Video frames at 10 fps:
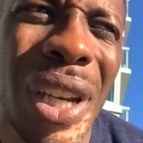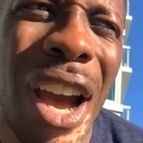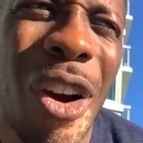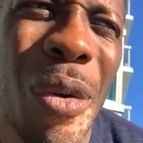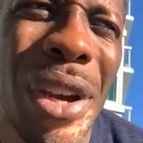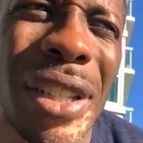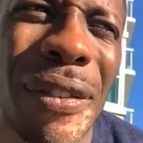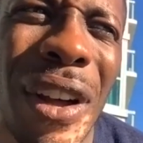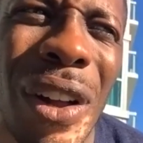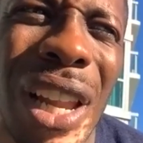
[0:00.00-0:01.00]
I always
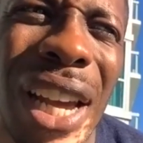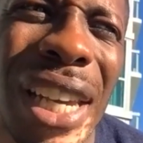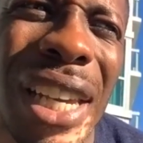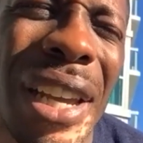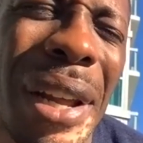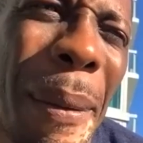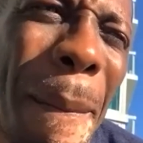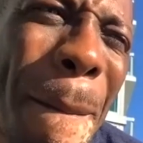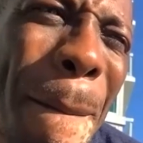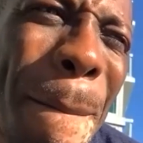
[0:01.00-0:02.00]
felt like
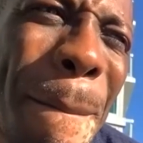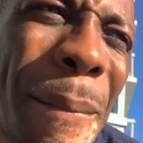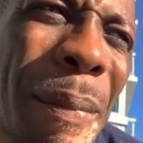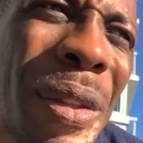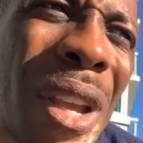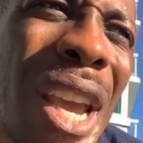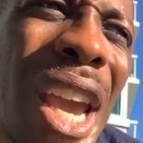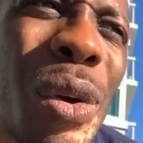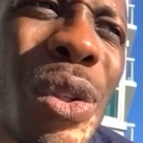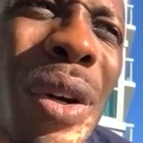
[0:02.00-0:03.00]

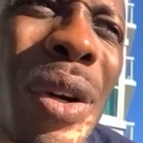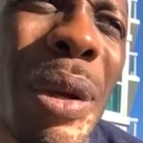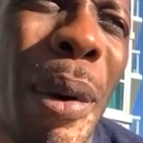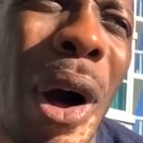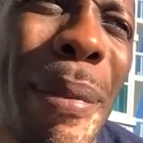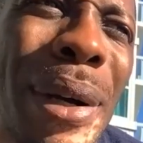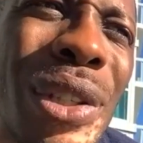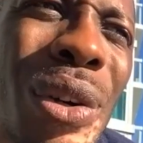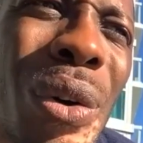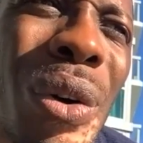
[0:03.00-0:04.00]
it was always a part of my
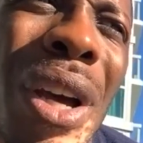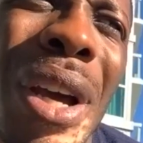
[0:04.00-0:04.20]
soul.